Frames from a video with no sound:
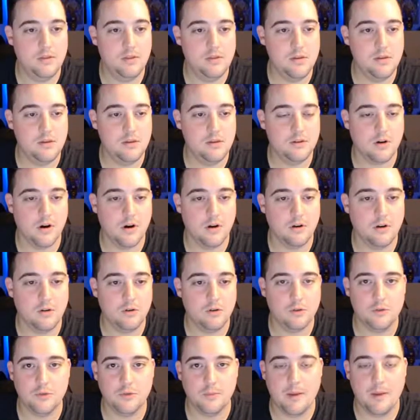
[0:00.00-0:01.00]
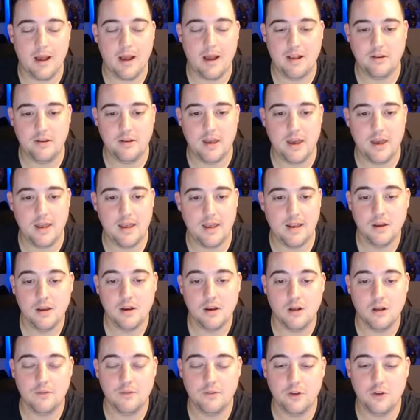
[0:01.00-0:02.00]
These are articles from IGN.
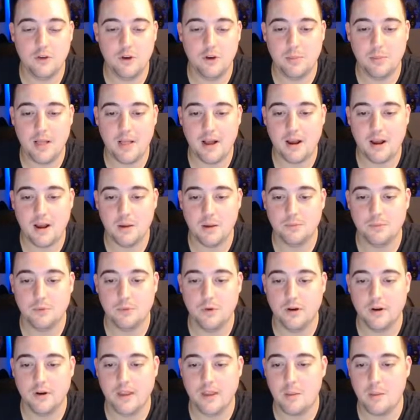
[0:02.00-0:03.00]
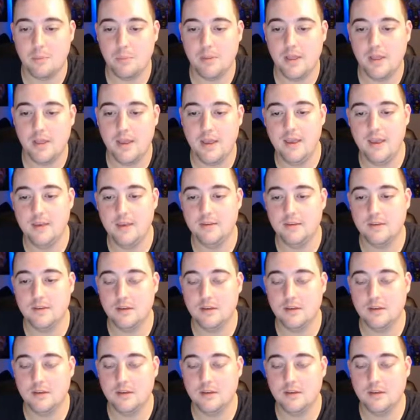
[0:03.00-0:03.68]
Call of Duty Black Ops 4 gameplay is,